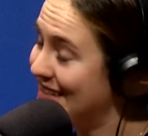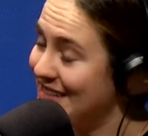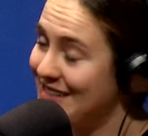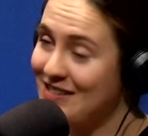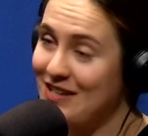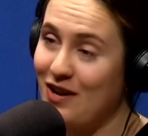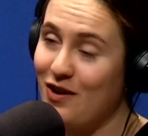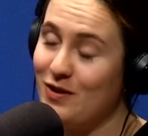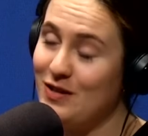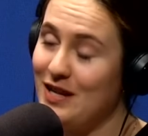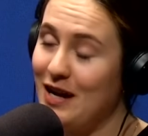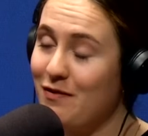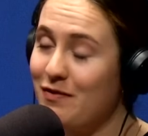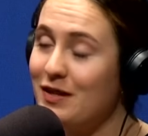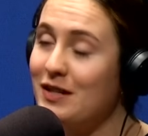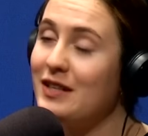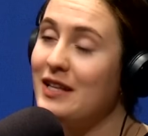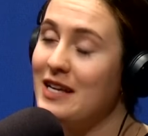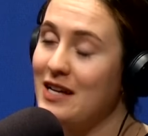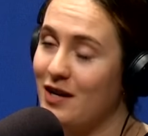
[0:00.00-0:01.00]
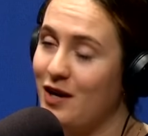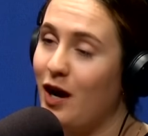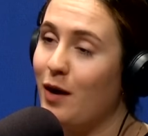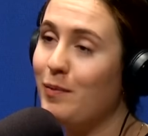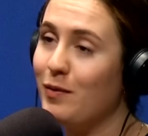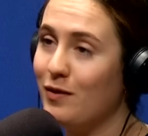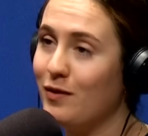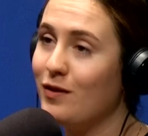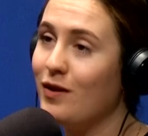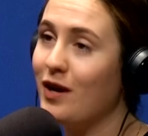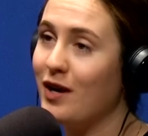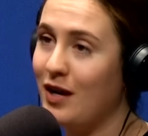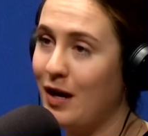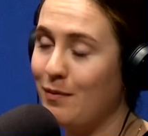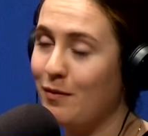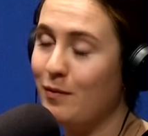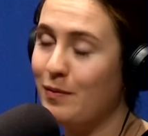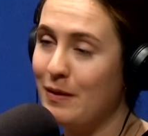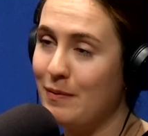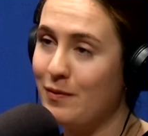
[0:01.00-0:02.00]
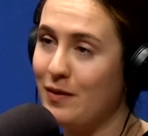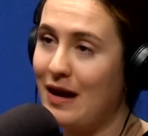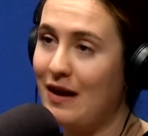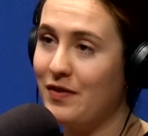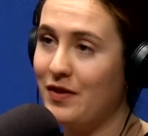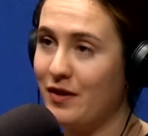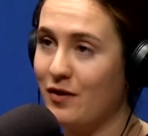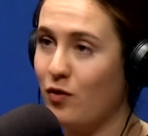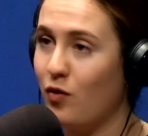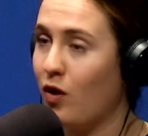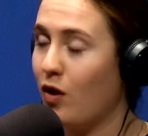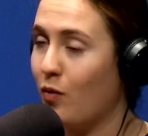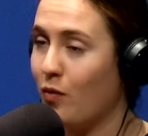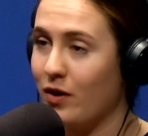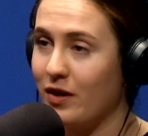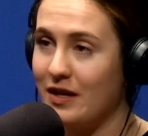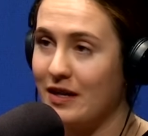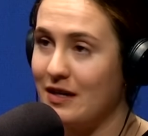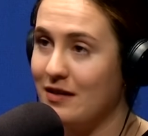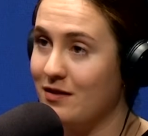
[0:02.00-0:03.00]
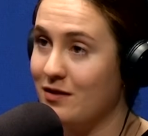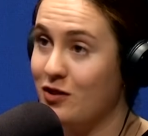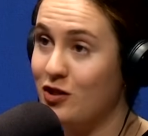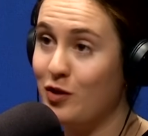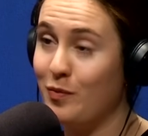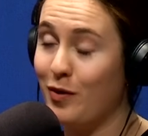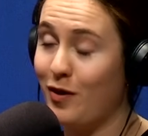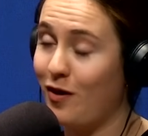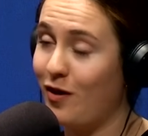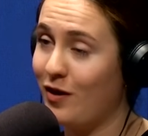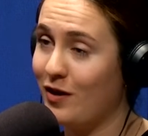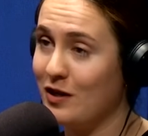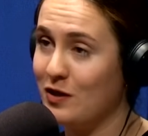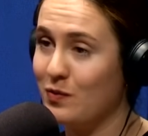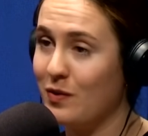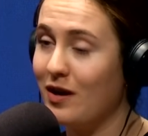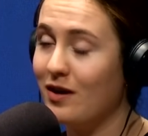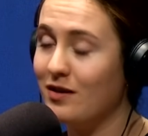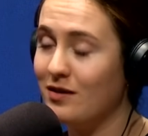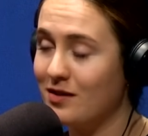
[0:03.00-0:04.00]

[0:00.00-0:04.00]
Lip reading: So definitely a couple people out there who are working super hard as well.